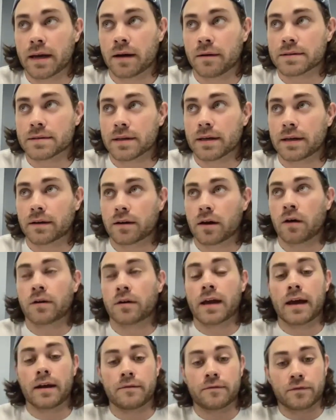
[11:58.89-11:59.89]
I was like,
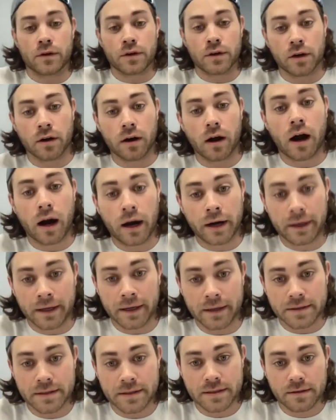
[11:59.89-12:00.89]
okay, for your
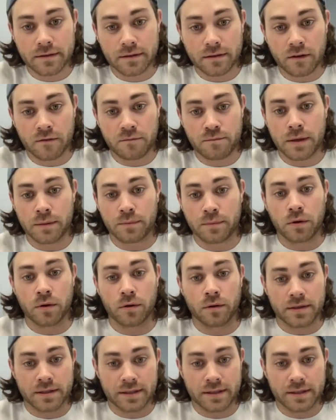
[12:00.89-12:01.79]
audience of people who are